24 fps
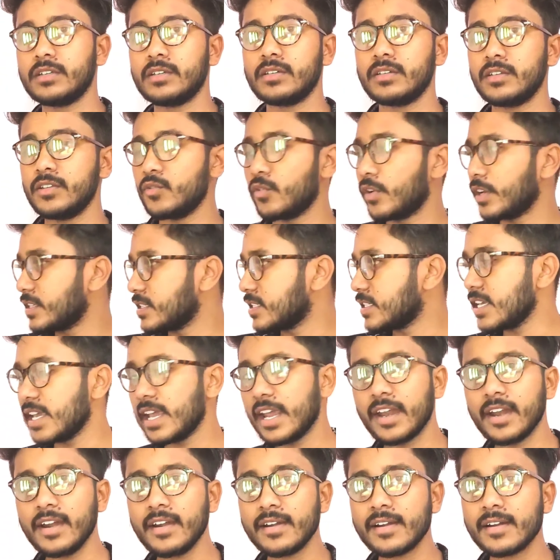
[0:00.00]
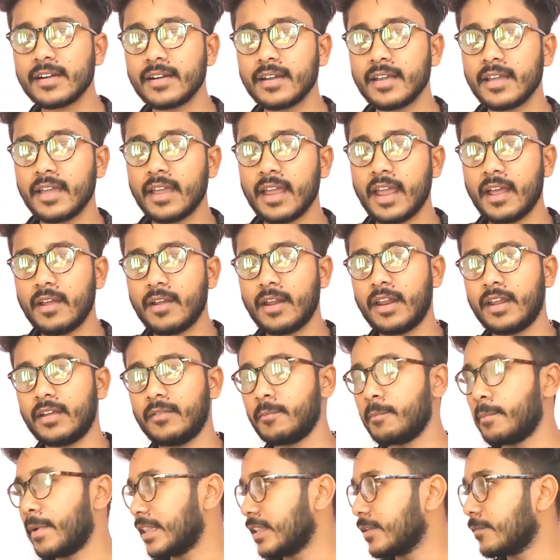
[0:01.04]
You can see here
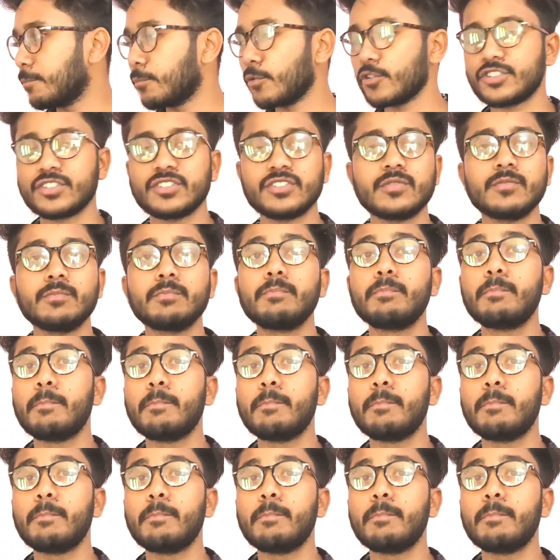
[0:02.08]
by the process of